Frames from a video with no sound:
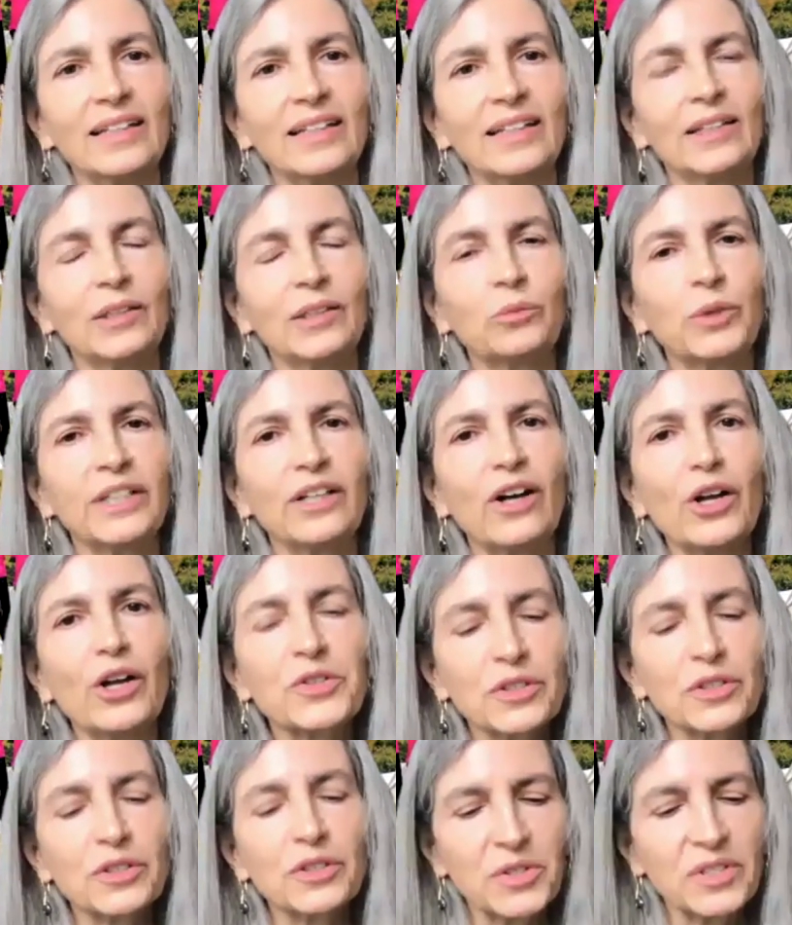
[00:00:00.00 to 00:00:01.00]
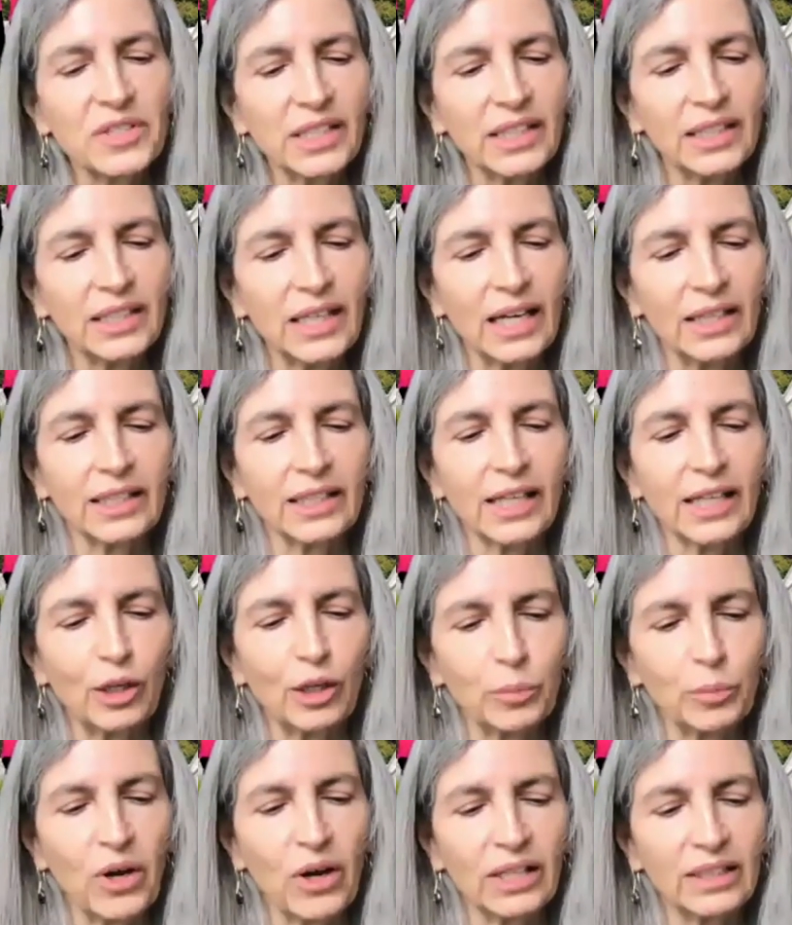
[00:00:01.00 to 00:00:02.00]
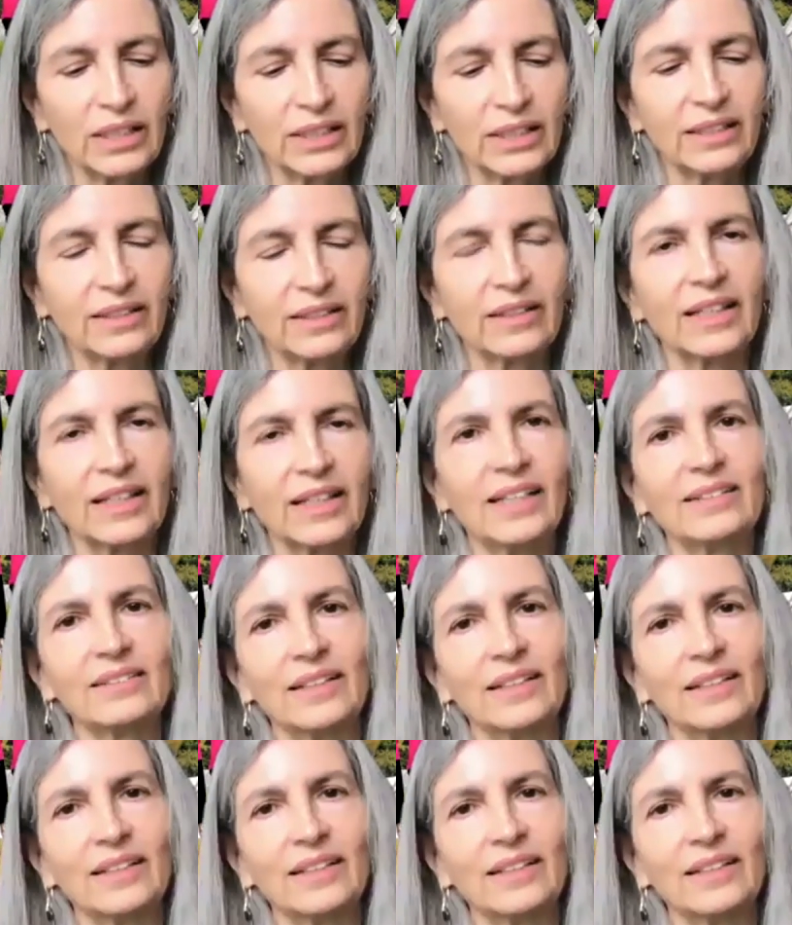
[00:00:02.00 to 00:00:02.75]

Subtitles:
We also see at Cal Poly that